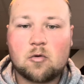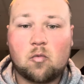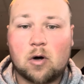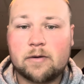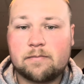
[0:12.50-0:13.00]

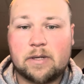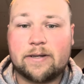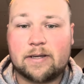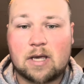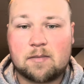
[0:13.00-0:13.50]
One
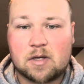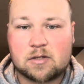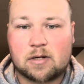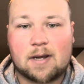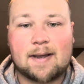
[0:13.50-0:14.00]
being the game
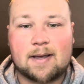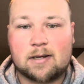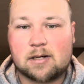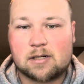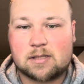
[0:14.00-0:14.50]
yesterday that
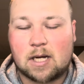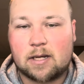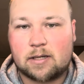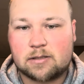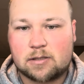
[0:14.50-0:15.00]
ended in a tie
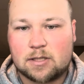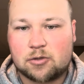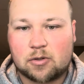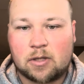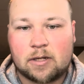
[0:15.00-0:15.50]
against the
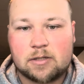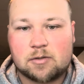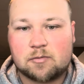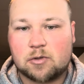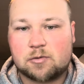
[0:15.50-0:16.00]
Detroit
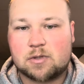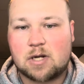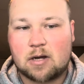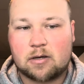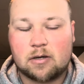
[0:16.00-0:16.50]
Lions, which was
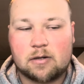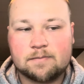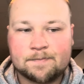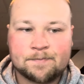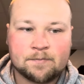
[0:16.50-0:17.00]
not good.
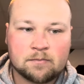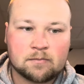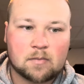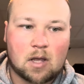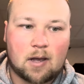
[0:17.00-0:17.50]

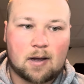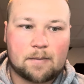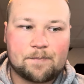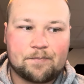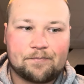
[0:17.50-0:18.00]

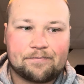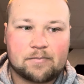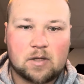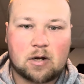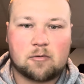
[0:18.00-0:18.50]
Um,
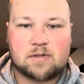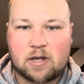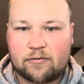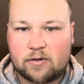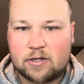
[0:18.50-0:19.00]
you know, it was
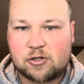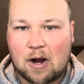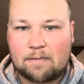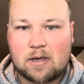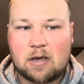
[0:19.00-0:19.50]
definitely a
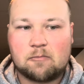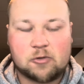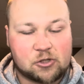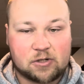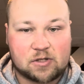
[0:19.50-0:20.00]
trap game. We
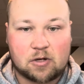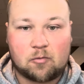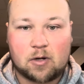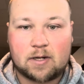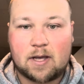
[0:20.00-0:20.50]
should have still
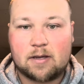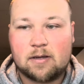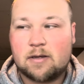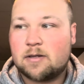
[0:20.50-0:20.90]
won that.